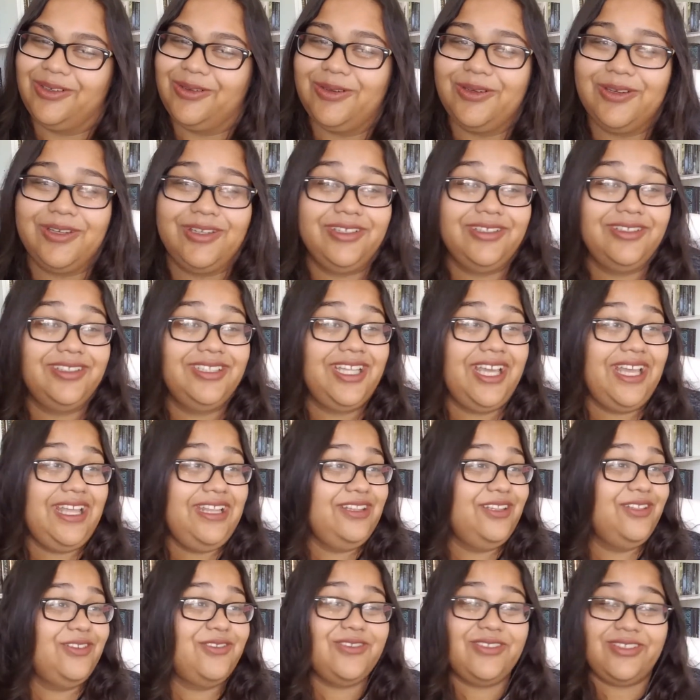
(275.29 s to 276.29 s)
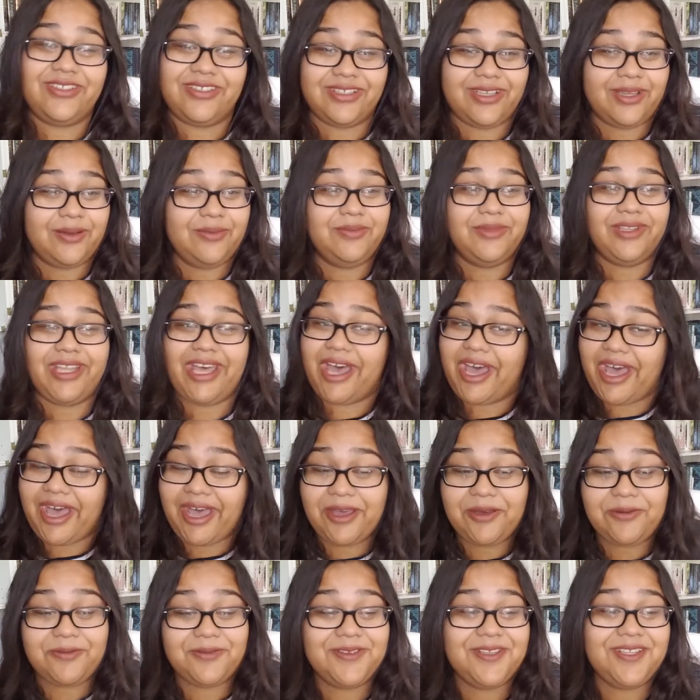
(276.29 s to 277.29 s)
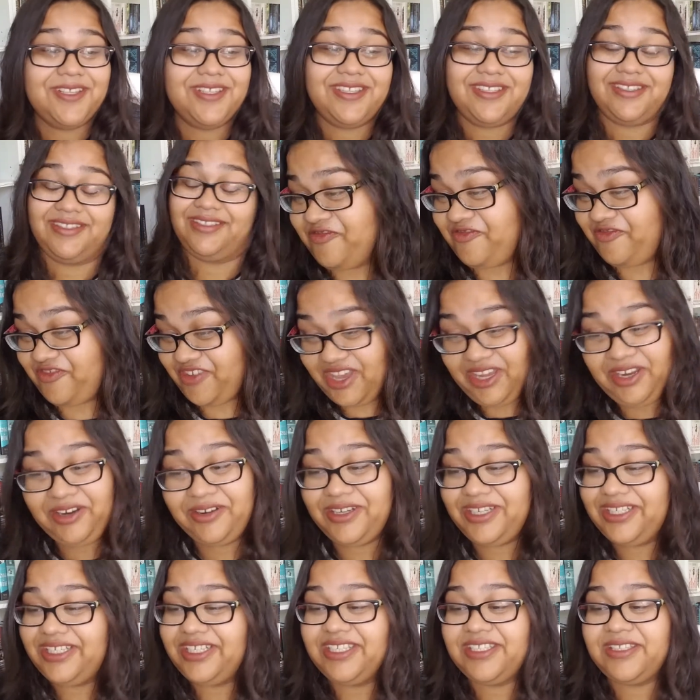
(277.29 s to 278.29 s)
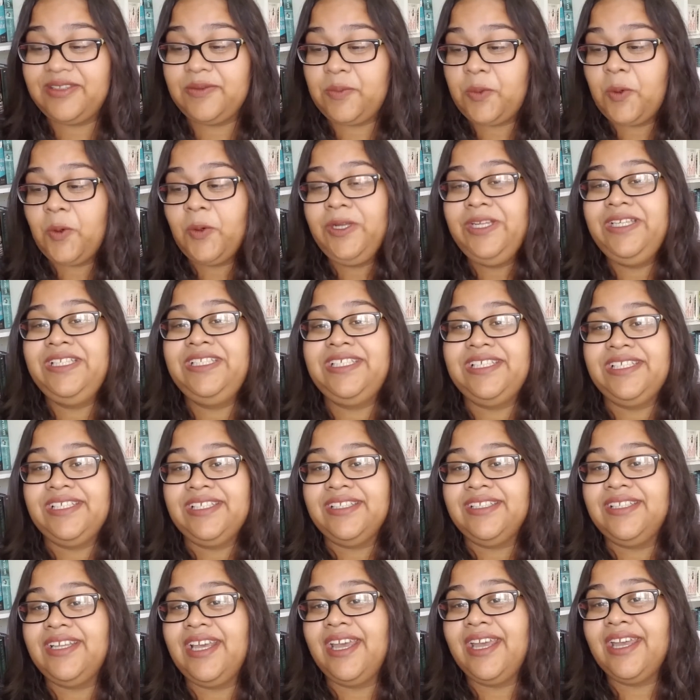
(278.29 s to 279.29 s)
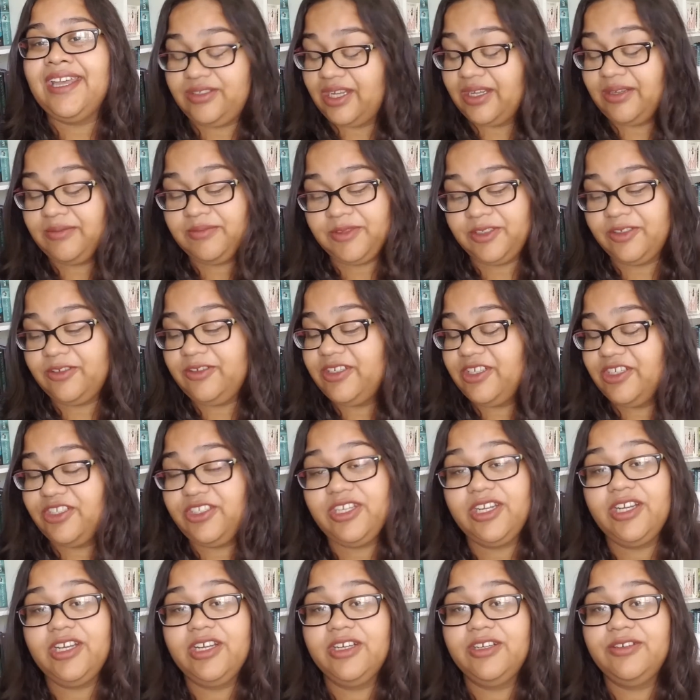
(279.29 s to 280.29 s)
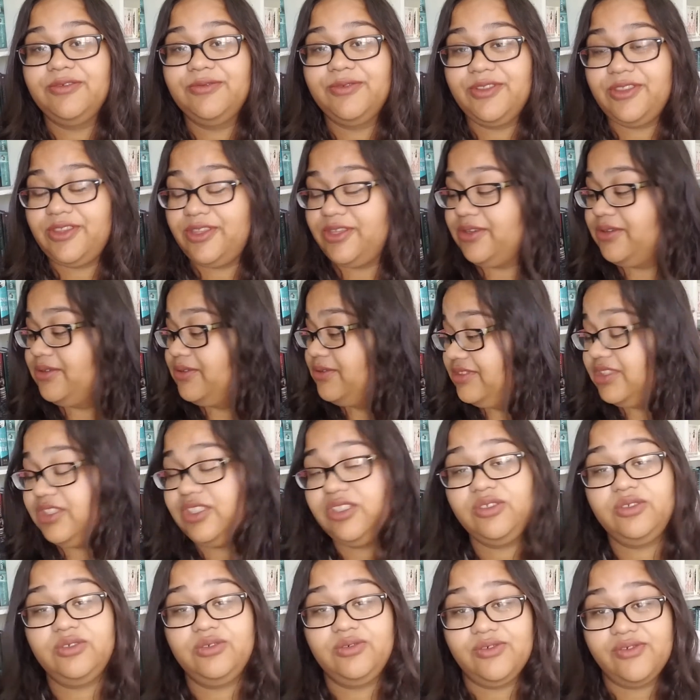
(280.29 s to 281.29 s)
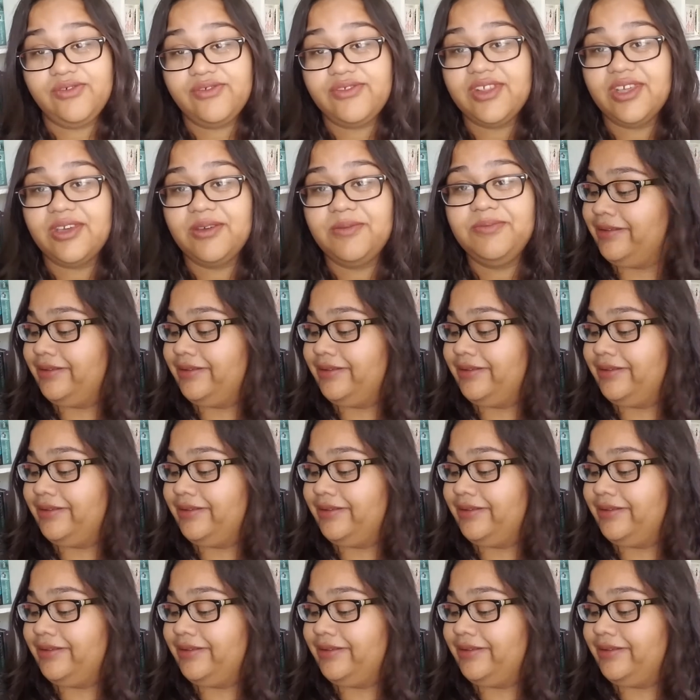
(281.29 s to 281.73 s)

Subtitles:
Or then there's some that I was very disappointed, and I'm going to share with you 2 of them.